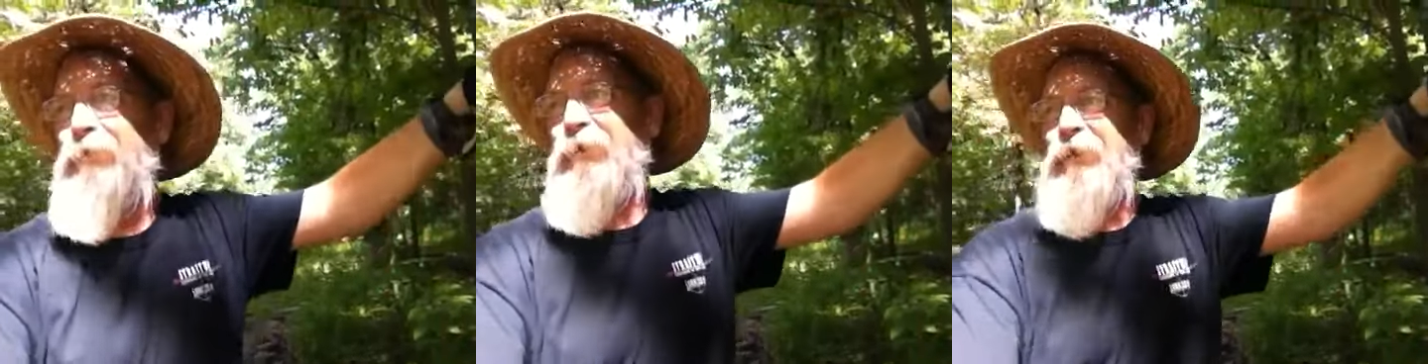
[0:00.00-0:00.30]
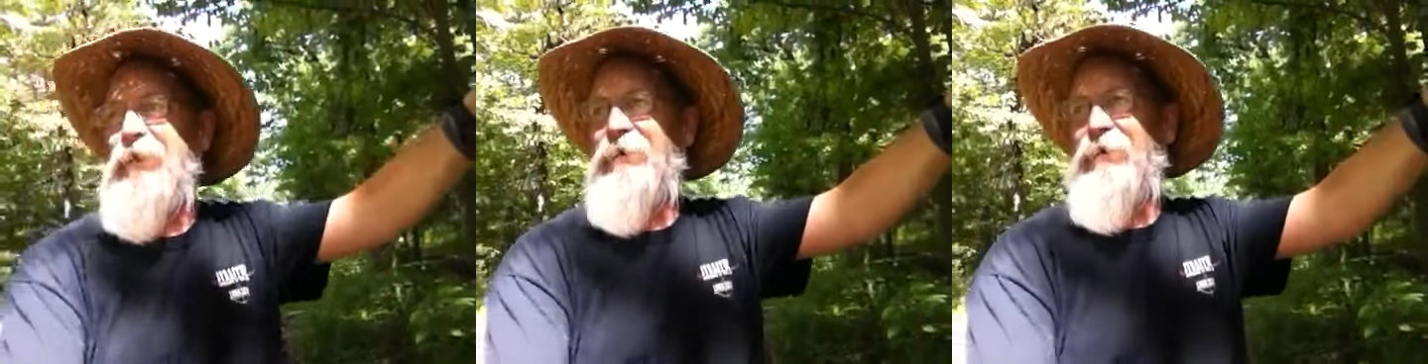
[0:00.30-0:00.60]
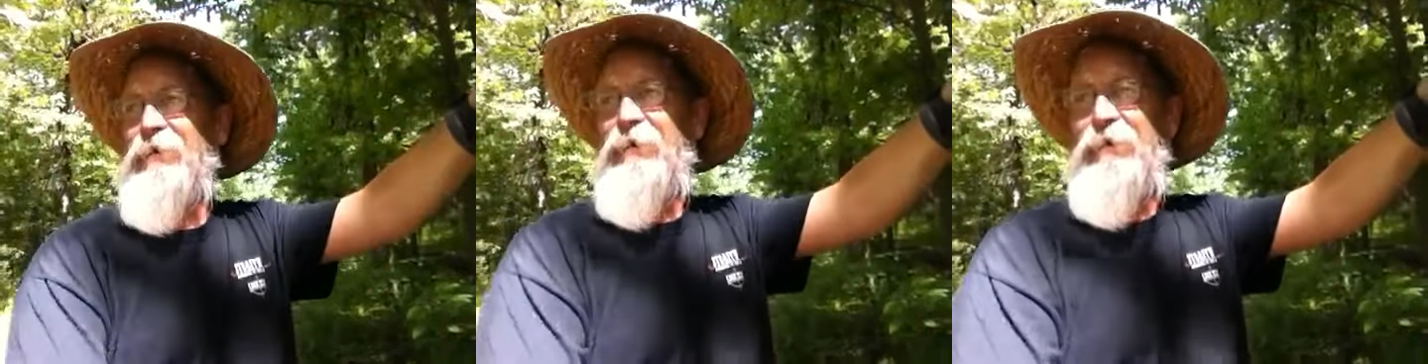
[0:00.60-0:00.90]
And uh,
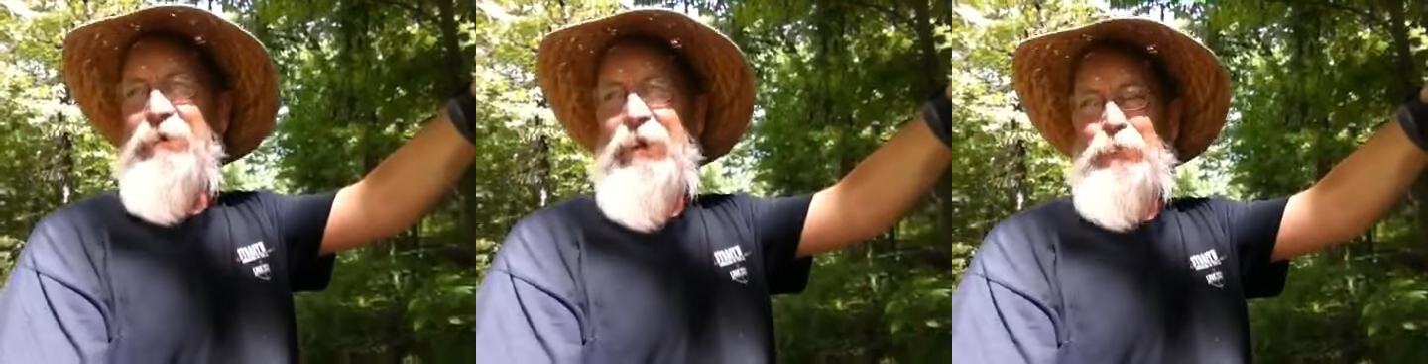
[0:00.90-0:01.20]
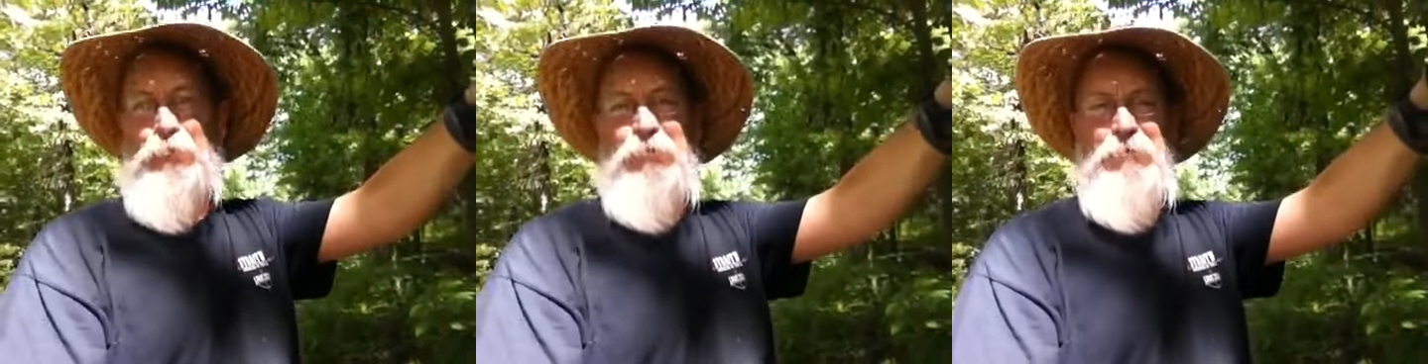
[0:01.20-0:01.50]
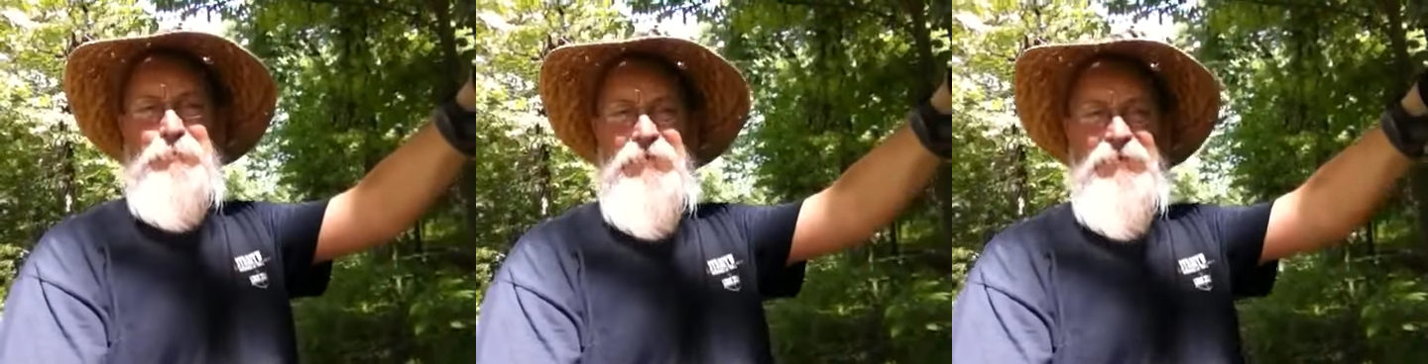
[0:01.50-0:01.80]
I was
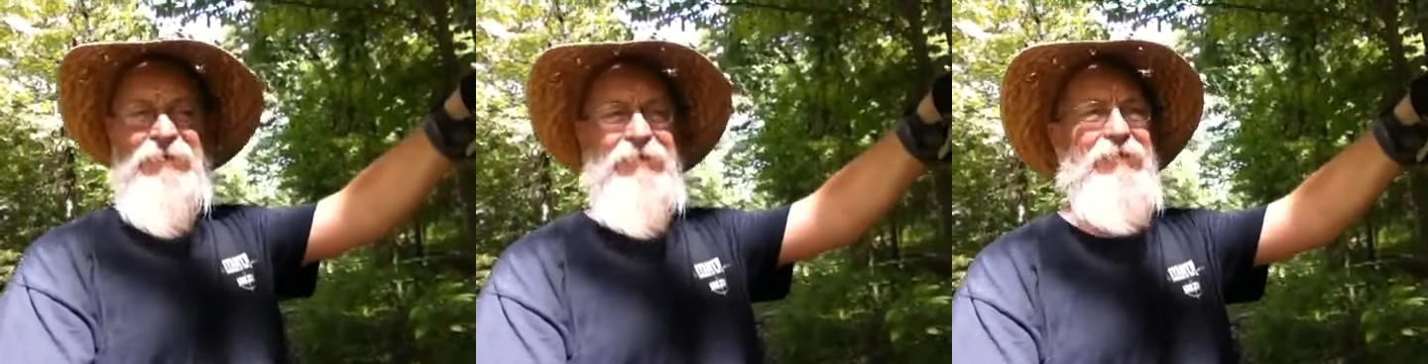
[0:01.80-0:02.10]
pretty beat